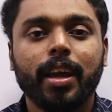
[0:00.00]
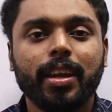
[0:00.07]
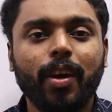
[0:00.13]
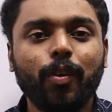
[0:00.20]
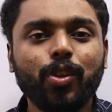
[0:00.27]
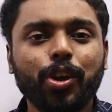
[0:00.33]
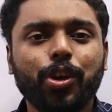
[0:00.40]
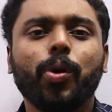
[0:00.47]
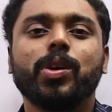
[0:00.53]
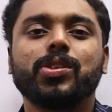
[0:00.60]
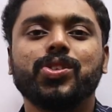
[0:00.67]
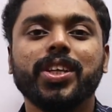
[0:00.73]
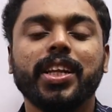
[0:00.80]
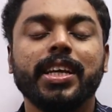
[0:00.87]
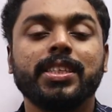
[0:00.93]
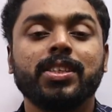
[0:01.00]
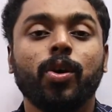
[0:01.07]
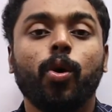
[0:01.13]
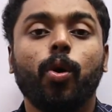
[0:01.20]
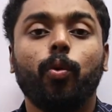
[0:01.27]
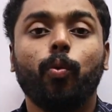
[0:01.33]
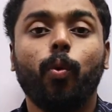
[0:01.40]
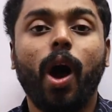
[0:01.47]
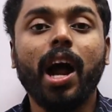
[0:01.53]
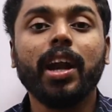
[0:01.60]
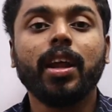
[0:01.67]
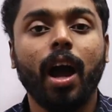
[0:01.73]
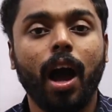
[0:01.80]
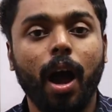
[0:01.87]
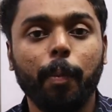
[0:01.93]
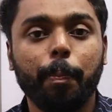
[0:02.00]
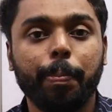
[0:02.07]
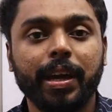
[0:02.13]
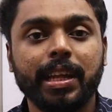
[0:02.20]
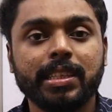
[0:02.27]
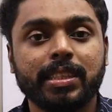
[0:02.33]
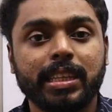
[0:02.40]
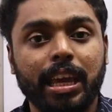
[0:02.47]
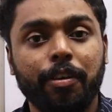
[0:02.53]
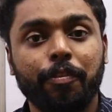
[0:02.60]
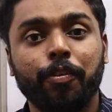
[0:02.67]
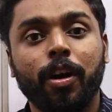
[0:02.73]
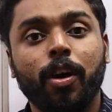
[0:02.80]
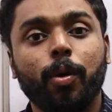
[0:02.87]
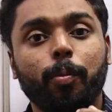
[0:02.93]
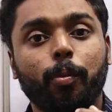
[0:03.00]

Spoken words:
Now the question is, what happens if